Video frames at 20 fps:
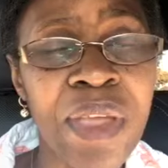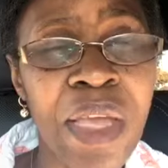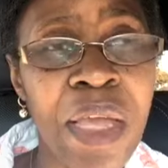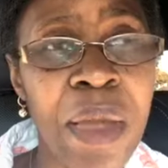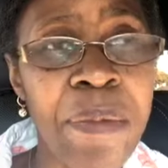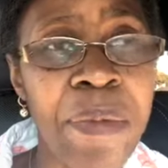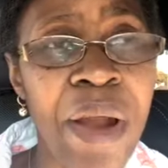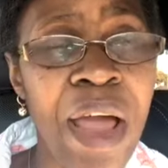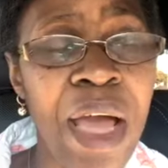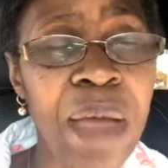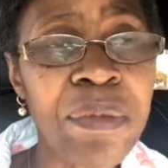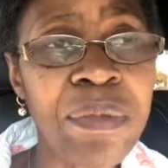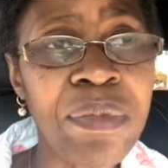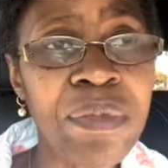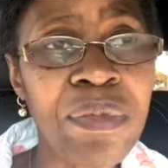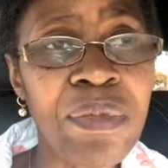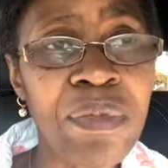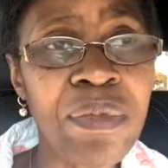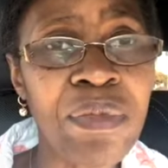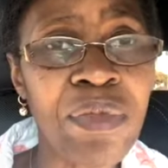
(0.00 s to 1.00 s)
Abraham
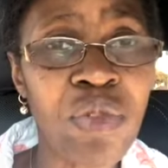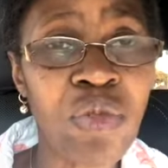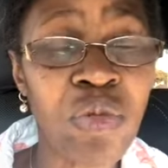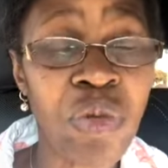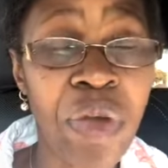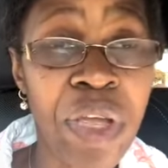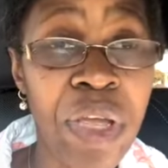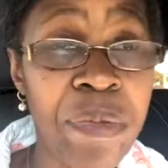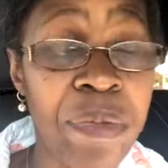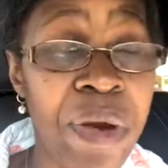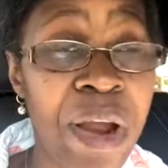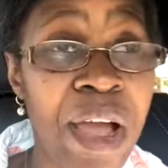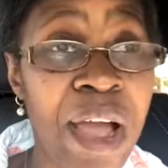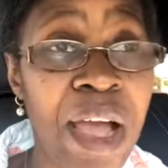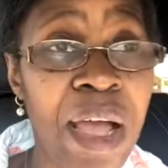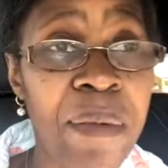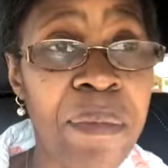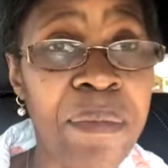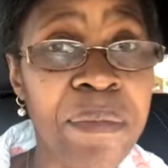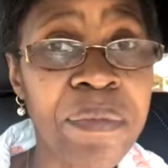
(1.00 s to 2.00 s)
to
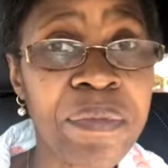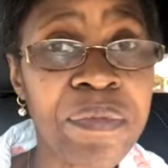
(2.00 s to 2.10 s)
Abraham.